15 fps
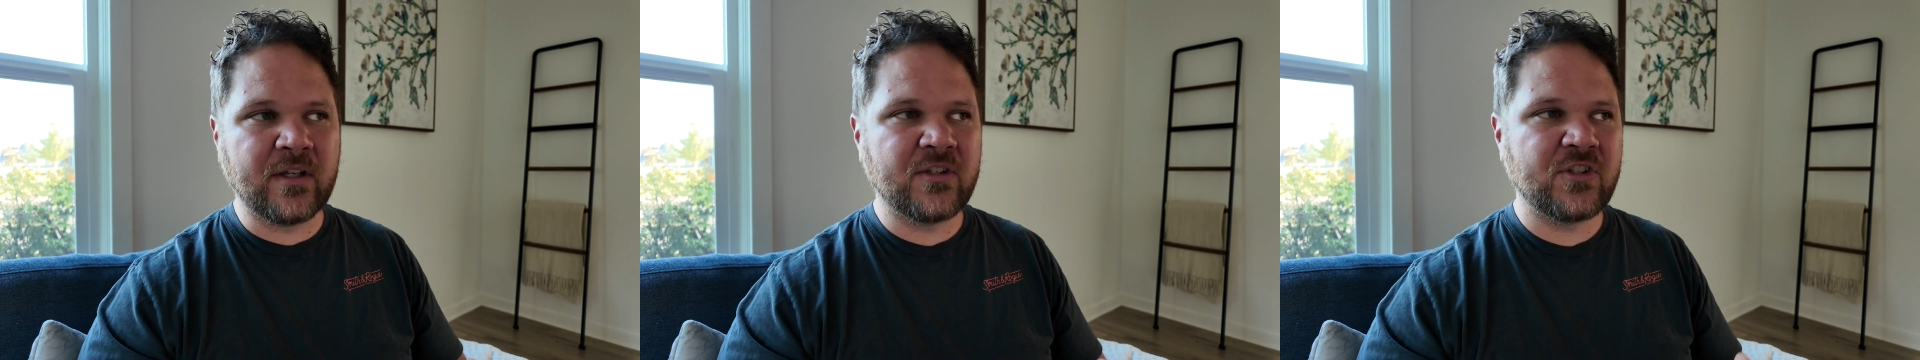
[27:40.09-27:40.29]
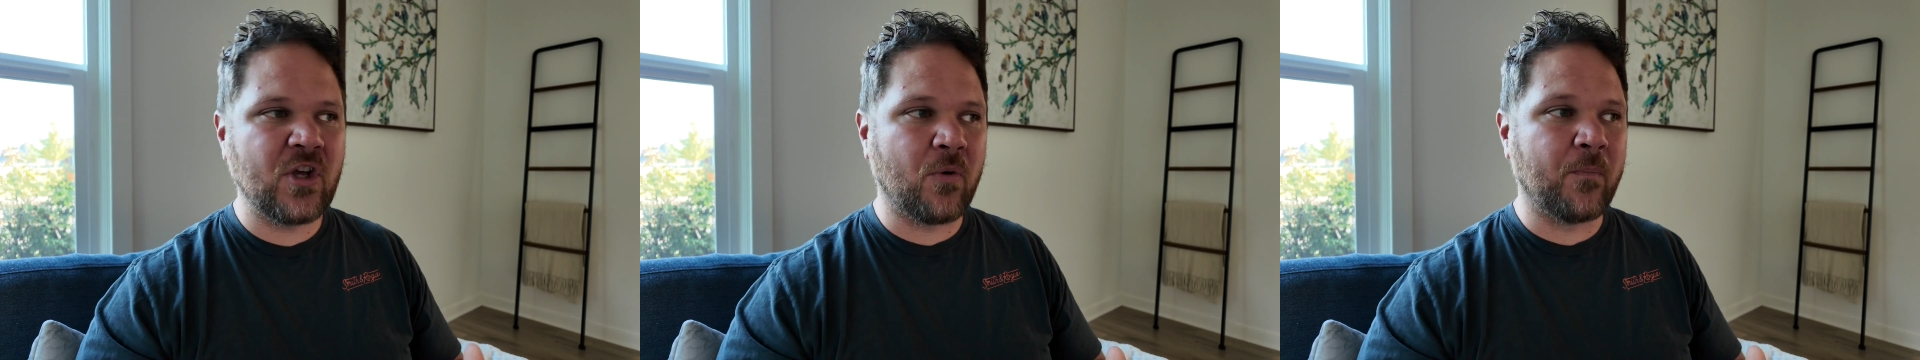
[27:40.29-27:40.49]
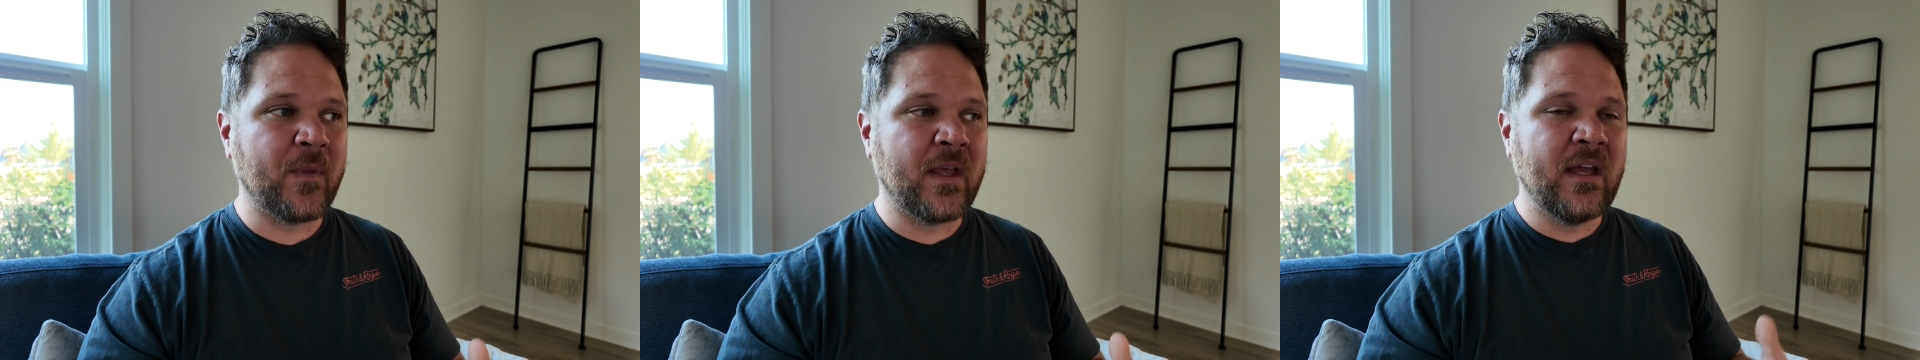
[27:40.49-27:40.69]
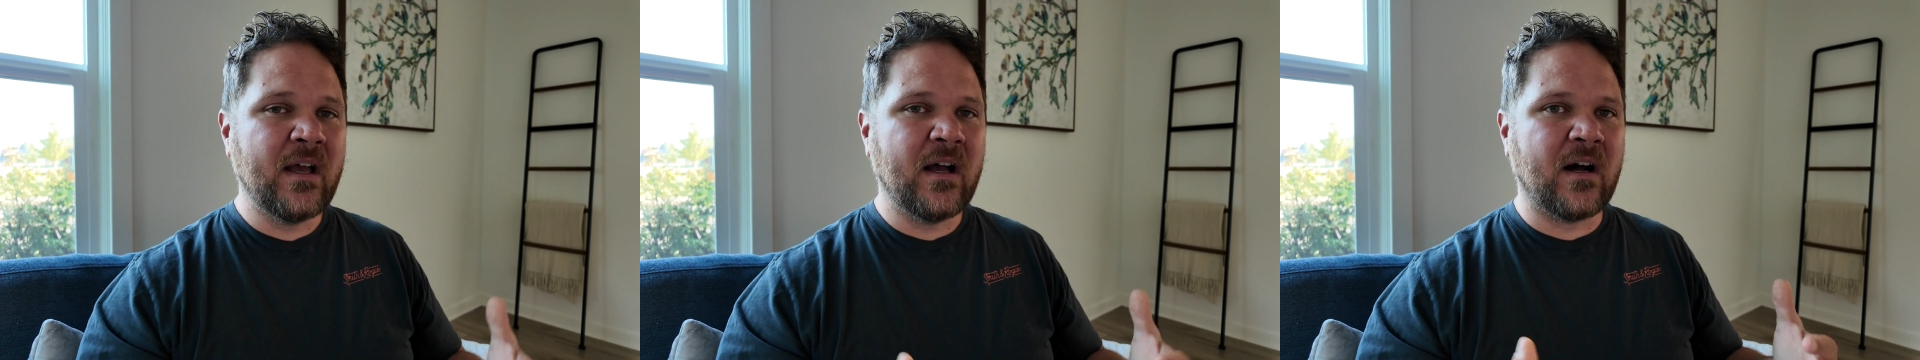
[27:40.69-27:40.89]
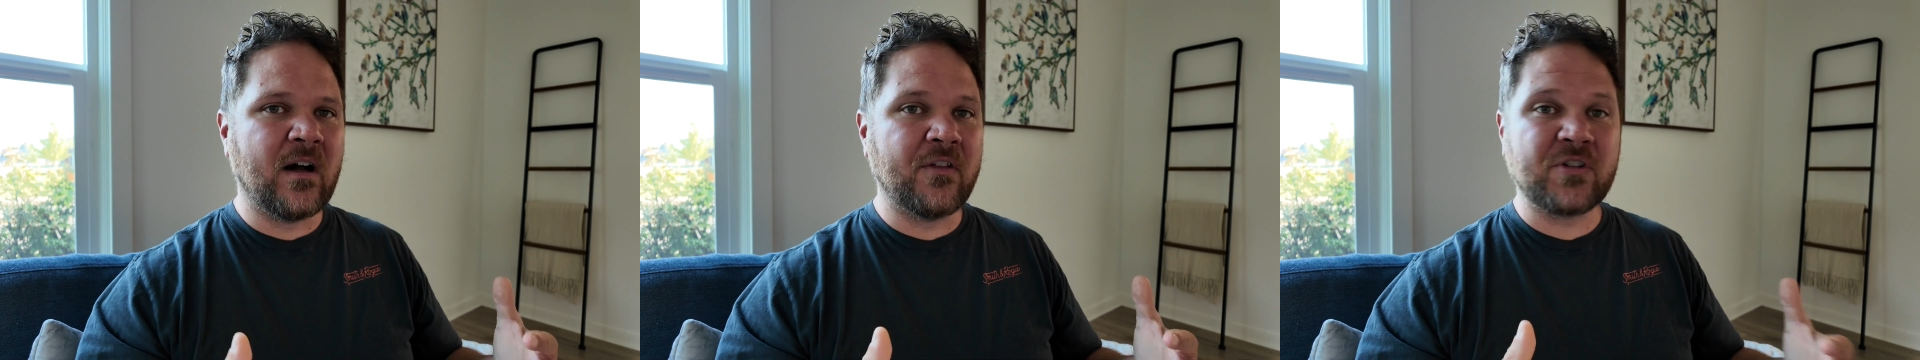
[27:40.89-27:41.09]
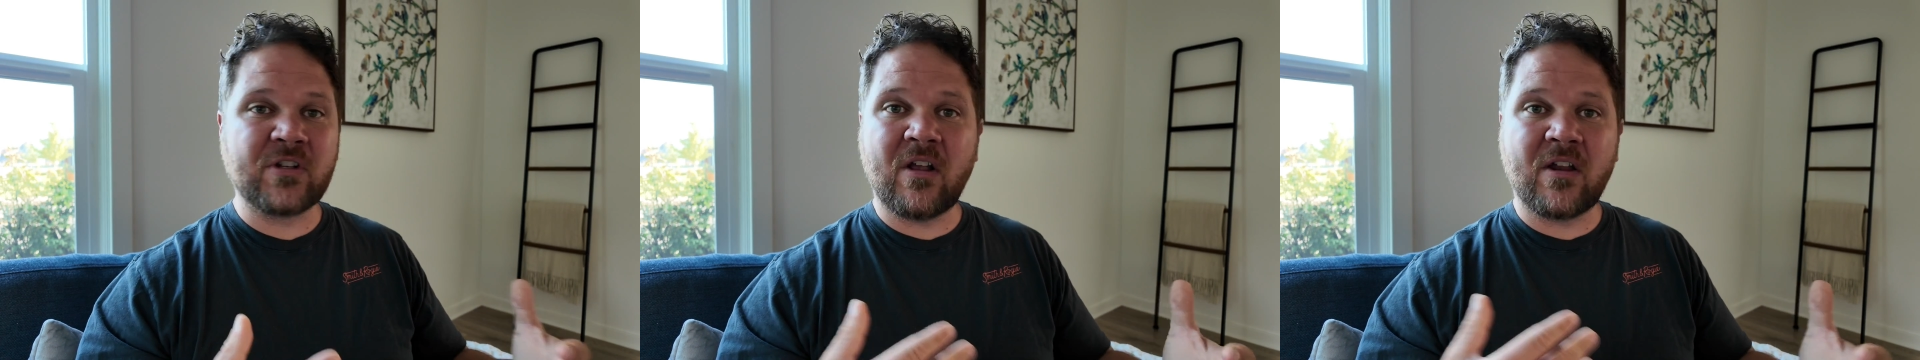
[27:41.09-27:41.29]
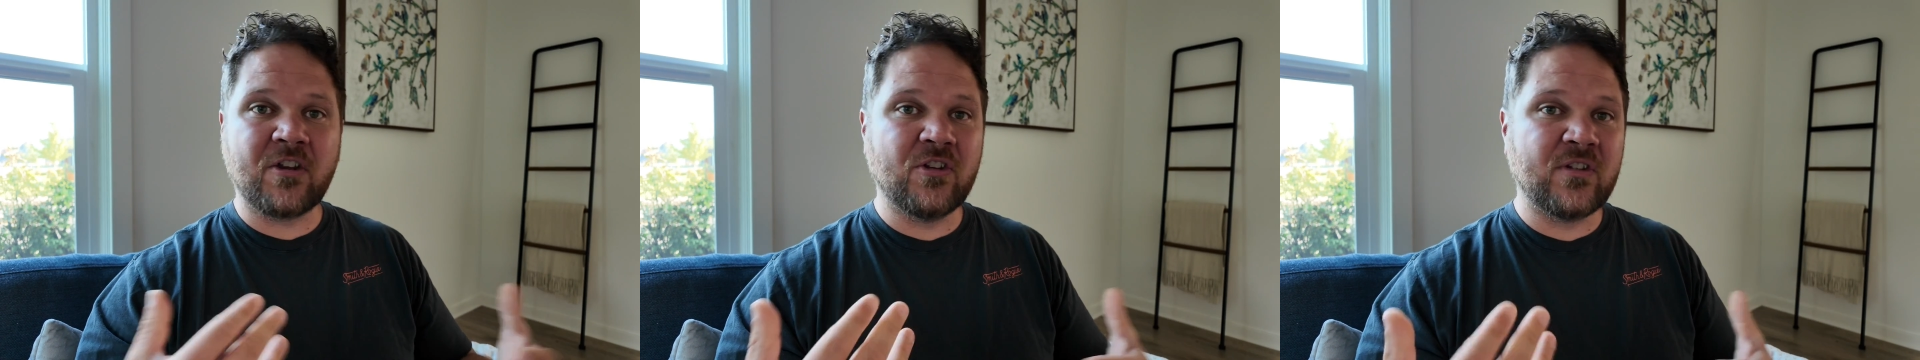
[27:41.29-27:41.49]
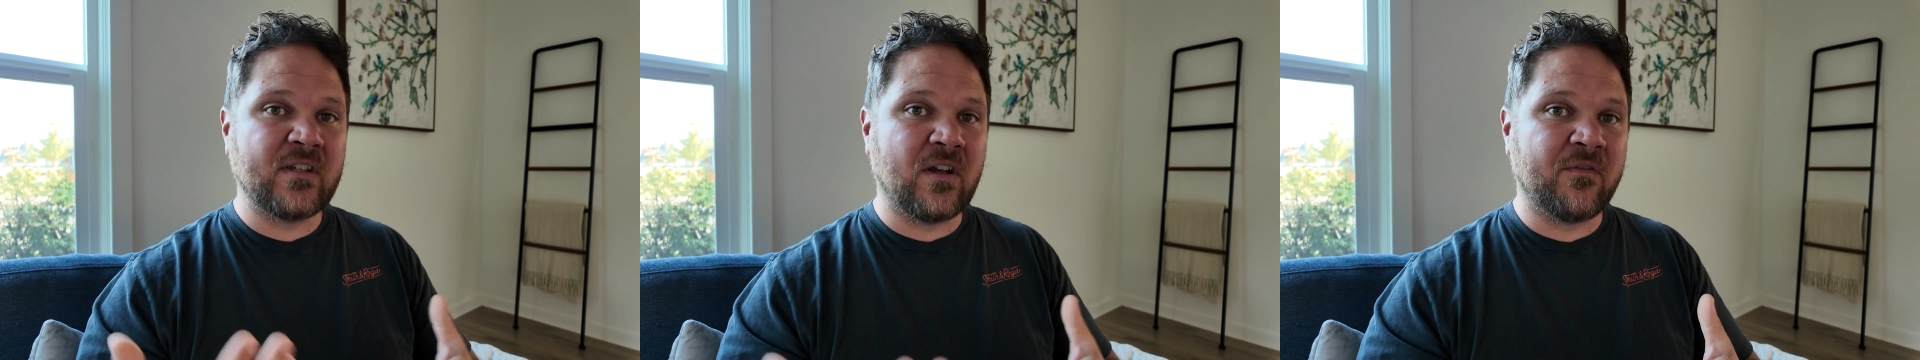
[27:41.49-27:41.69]
So there's a lot of
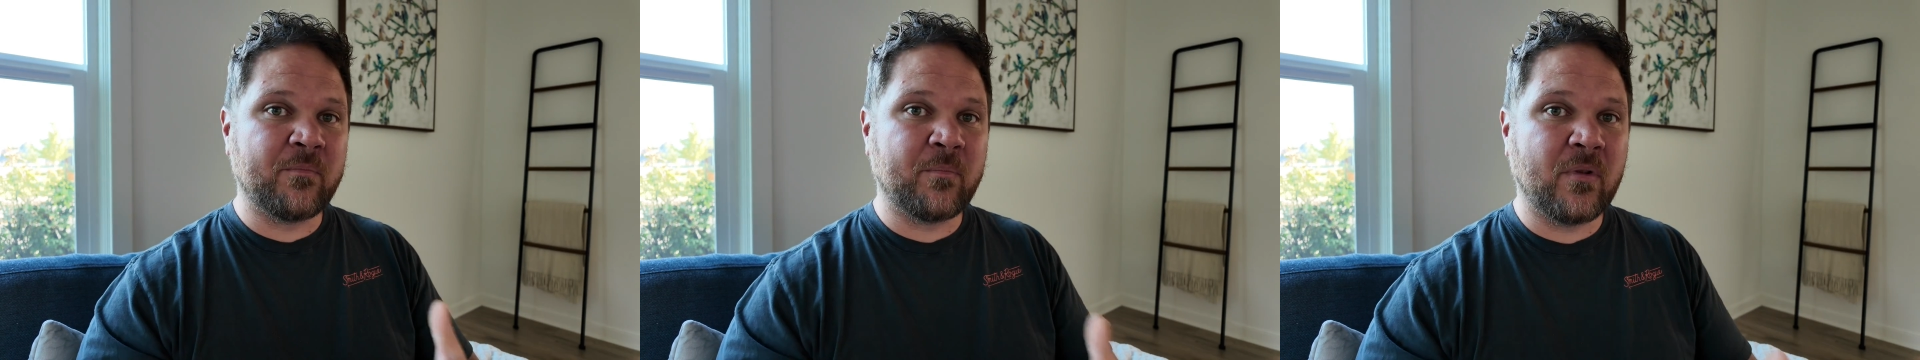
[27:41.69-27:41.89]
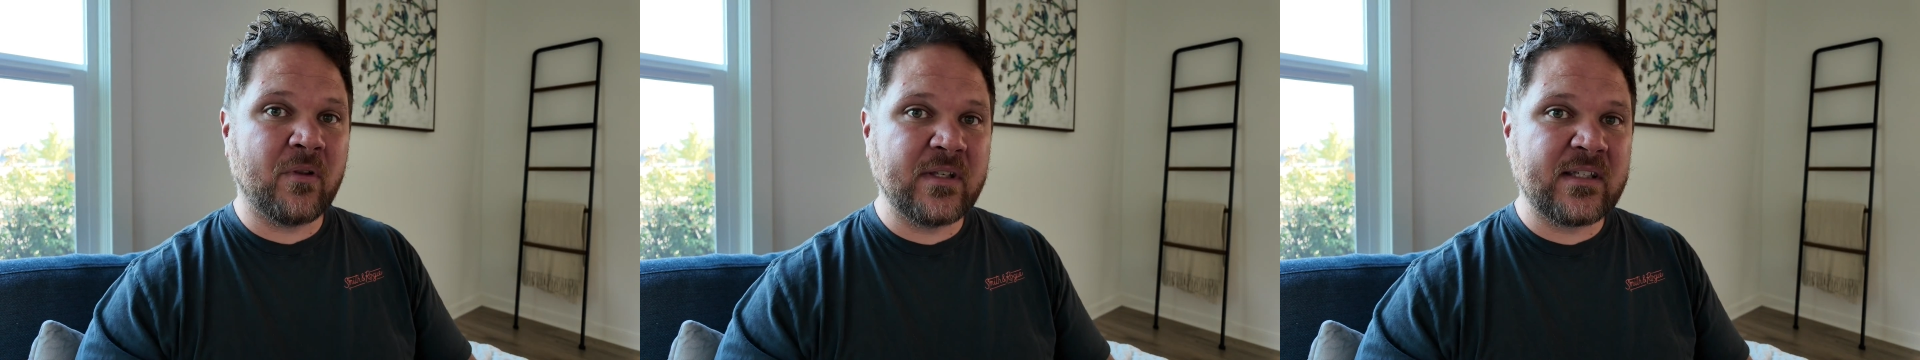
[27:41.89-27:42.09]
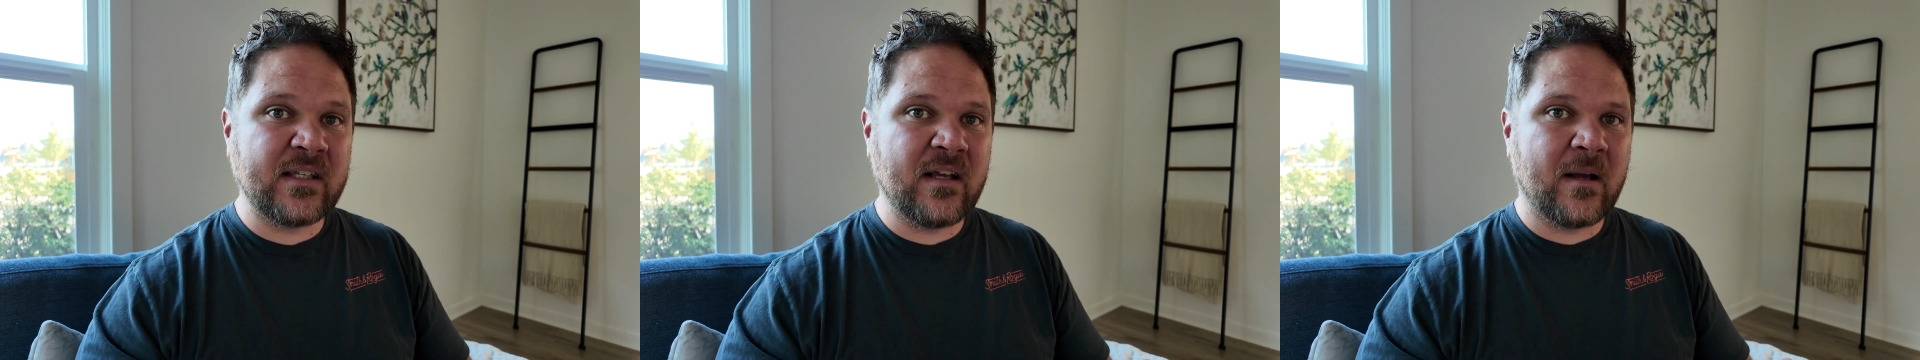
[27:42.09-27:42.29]
good self-policing